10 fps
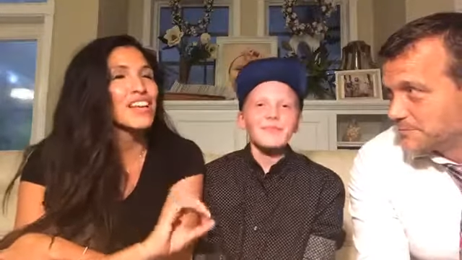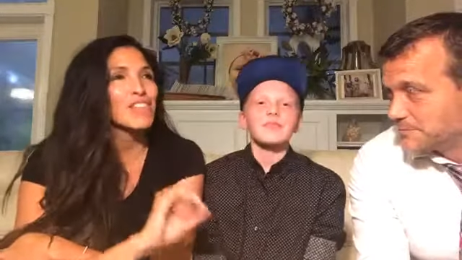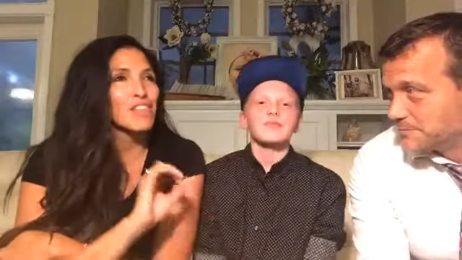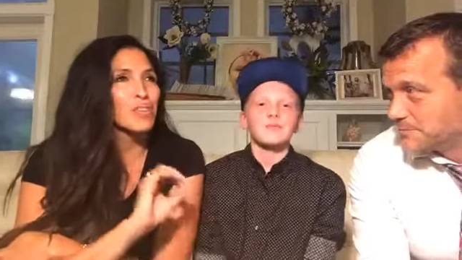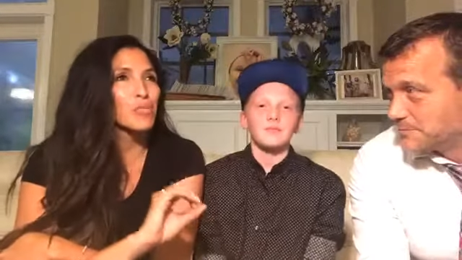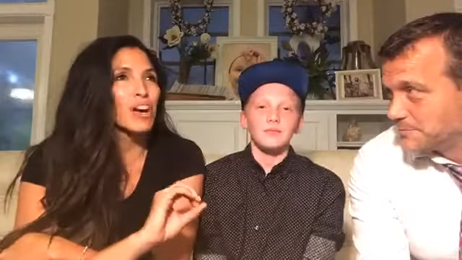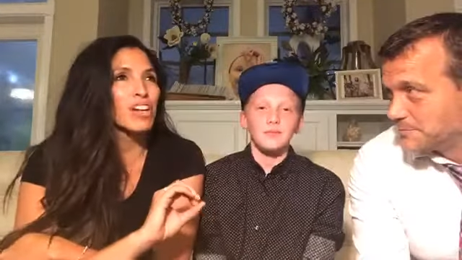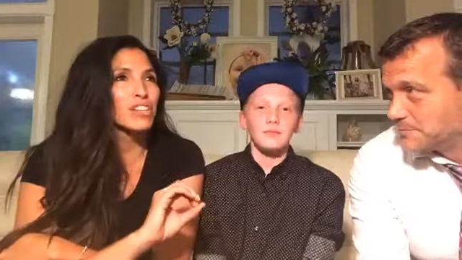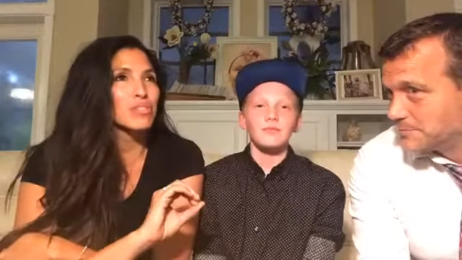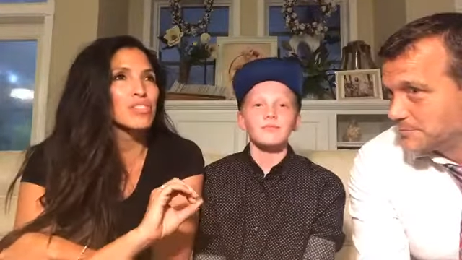Speaker 1: for a
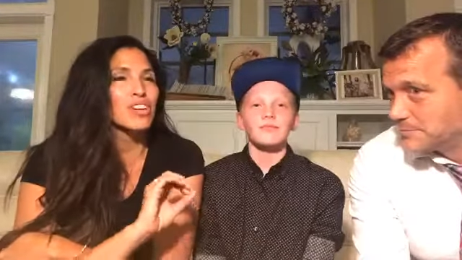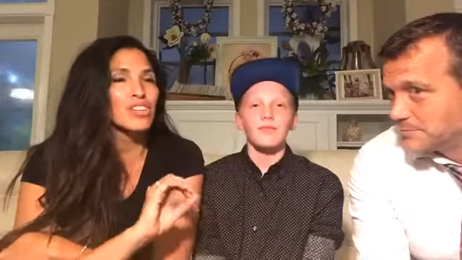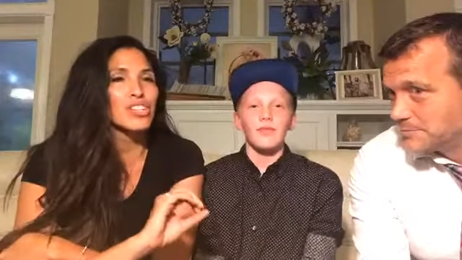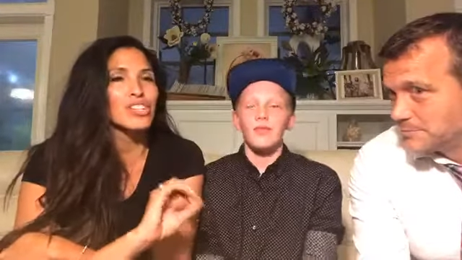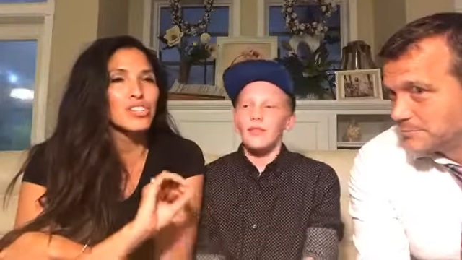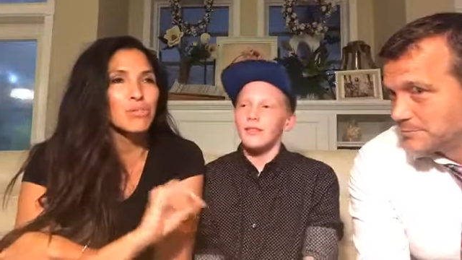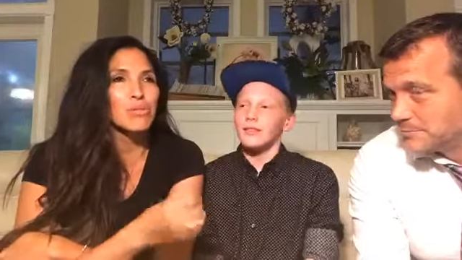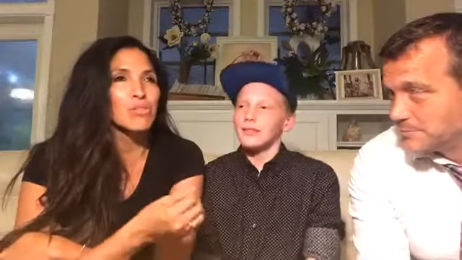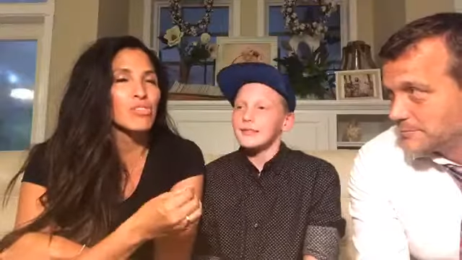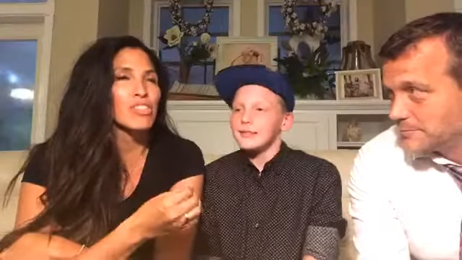while it was hard to turn up
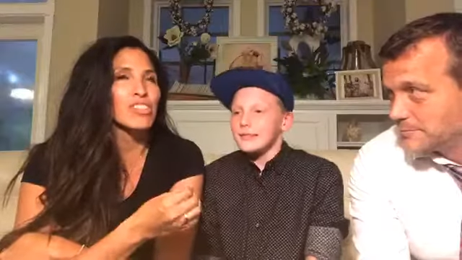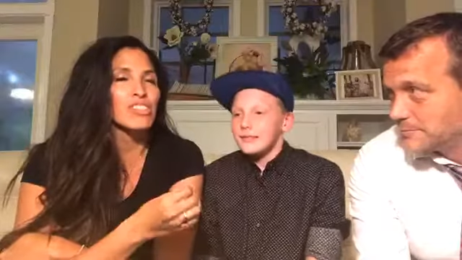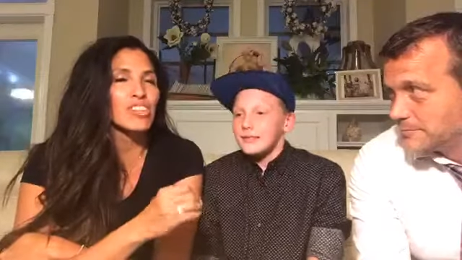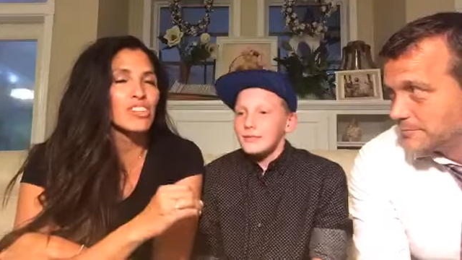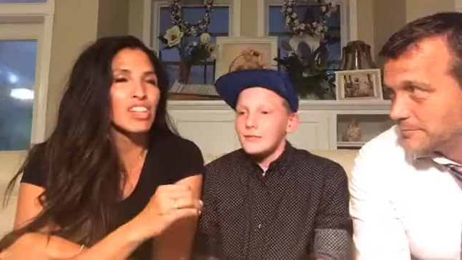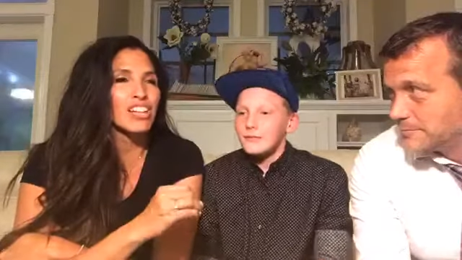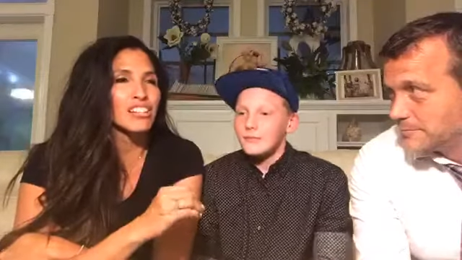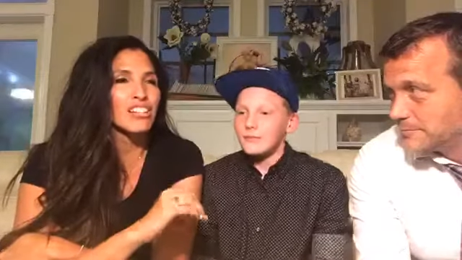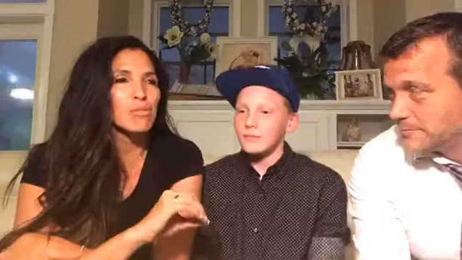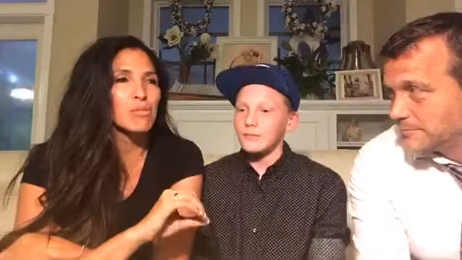the music and start
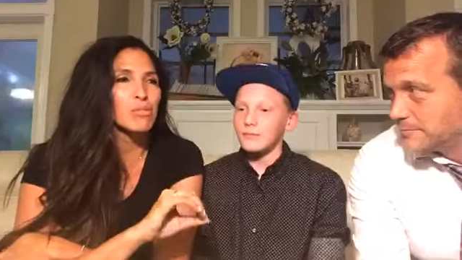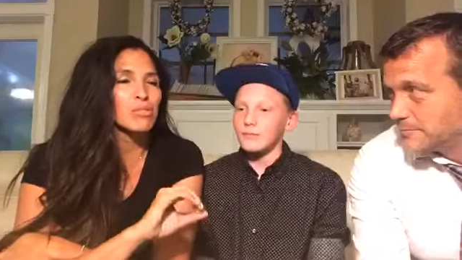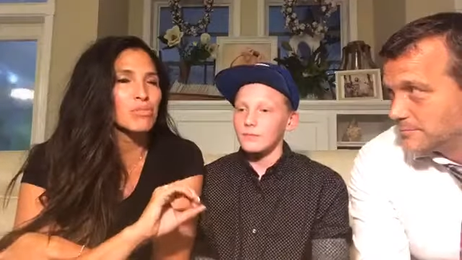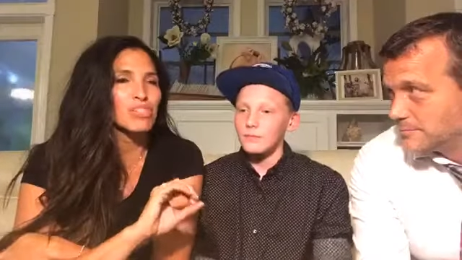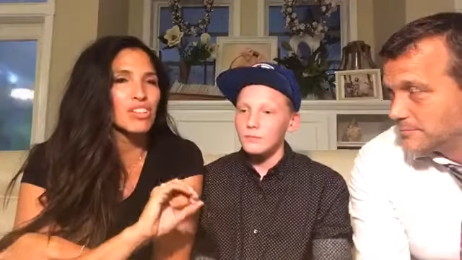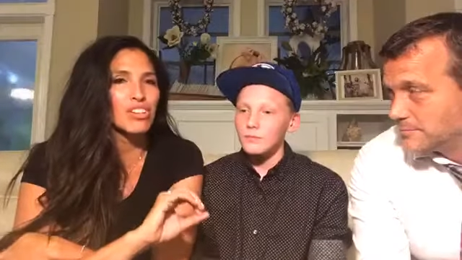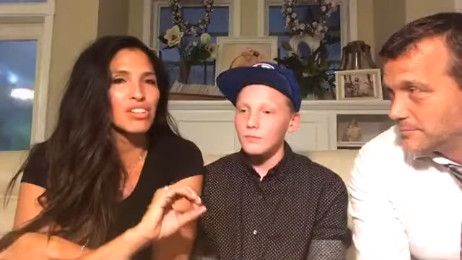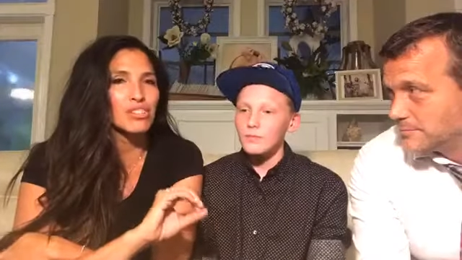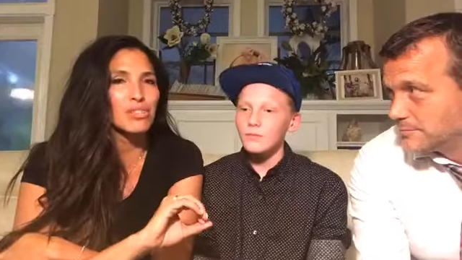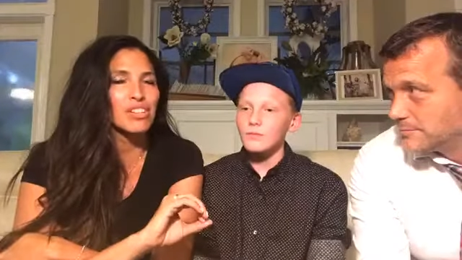dancing, but once we
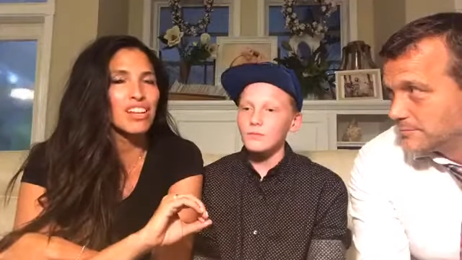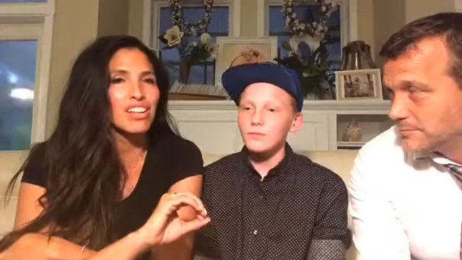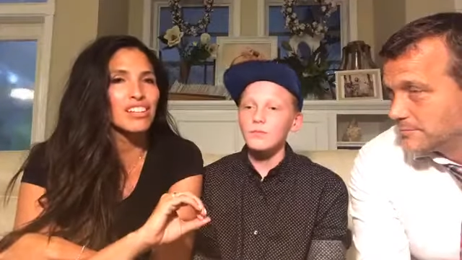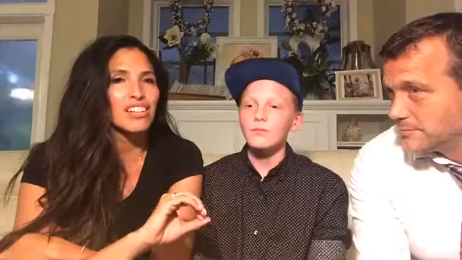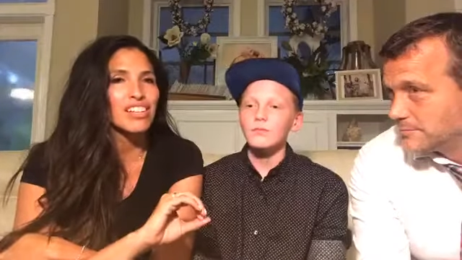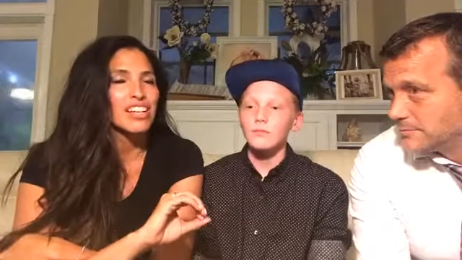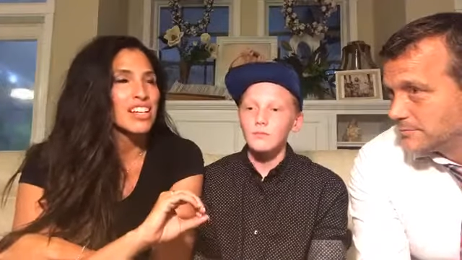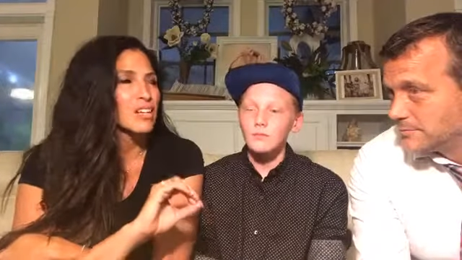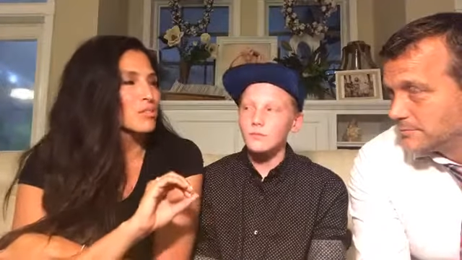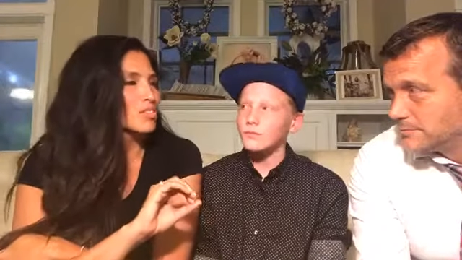started doing that,
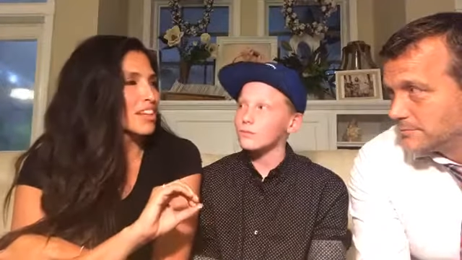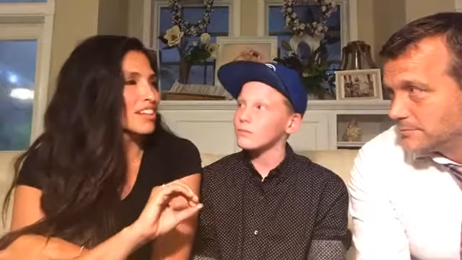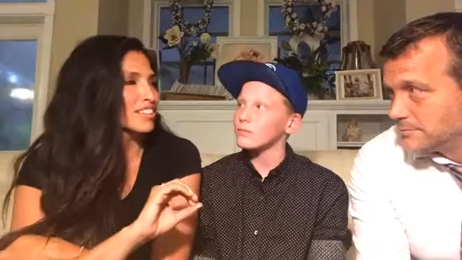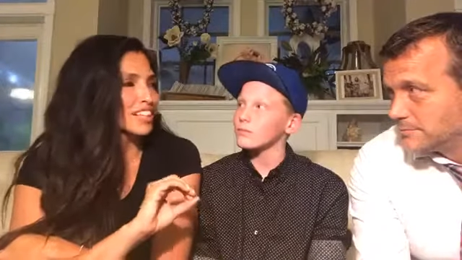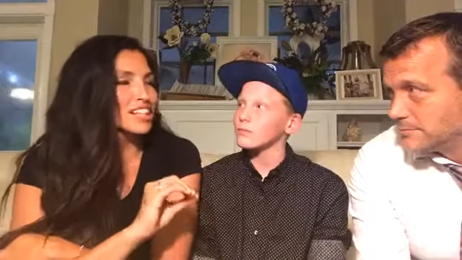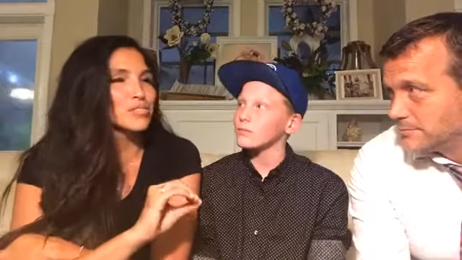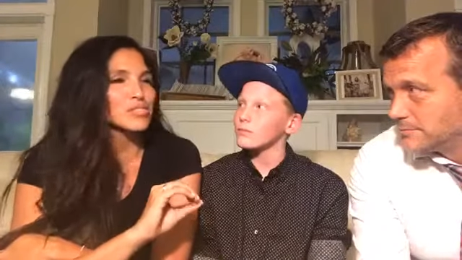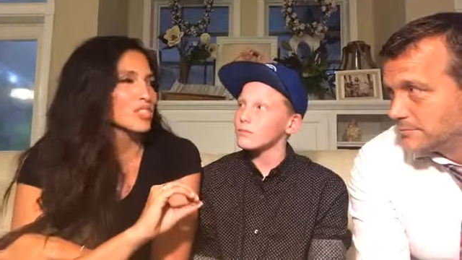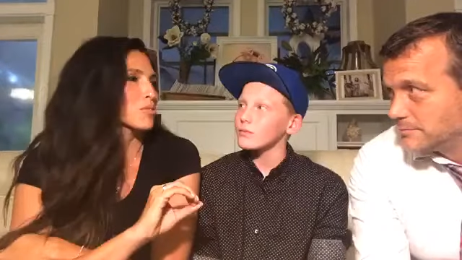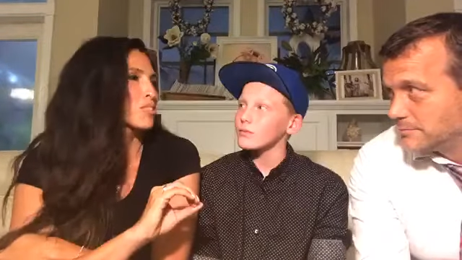it was like Layla
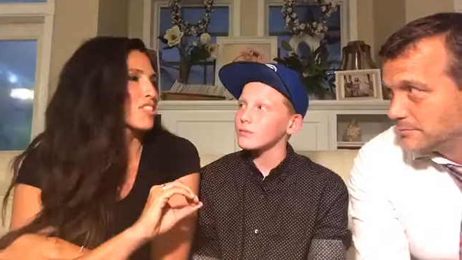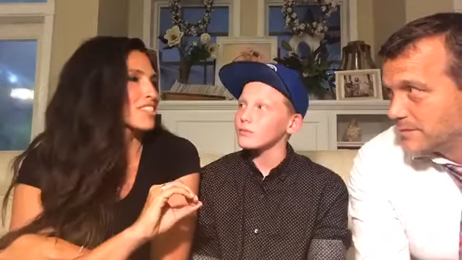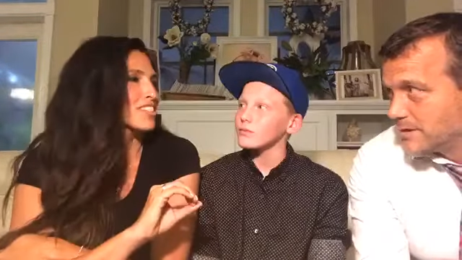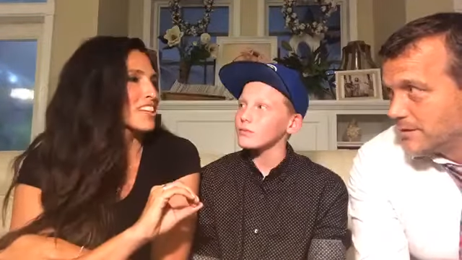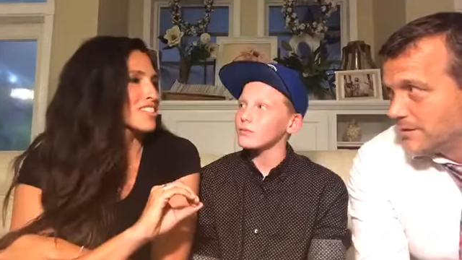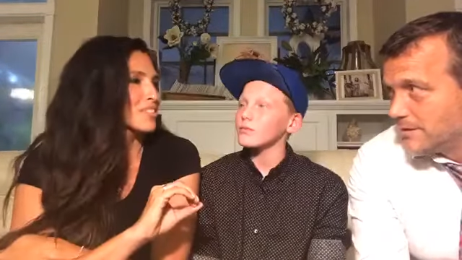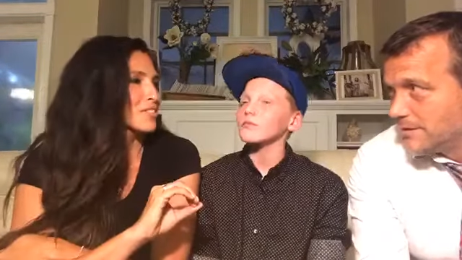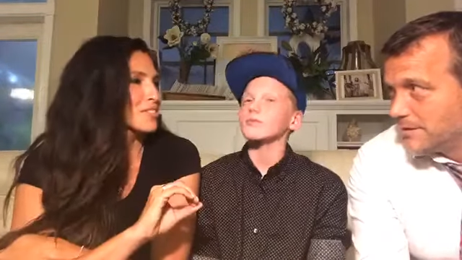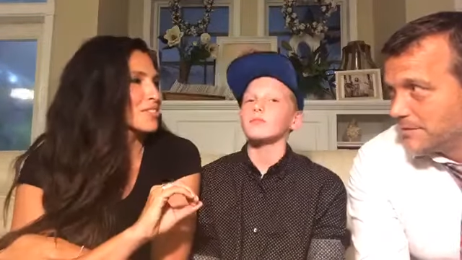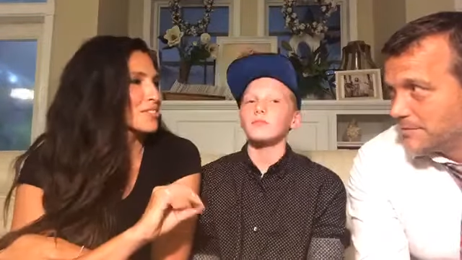was there with us dancing with us,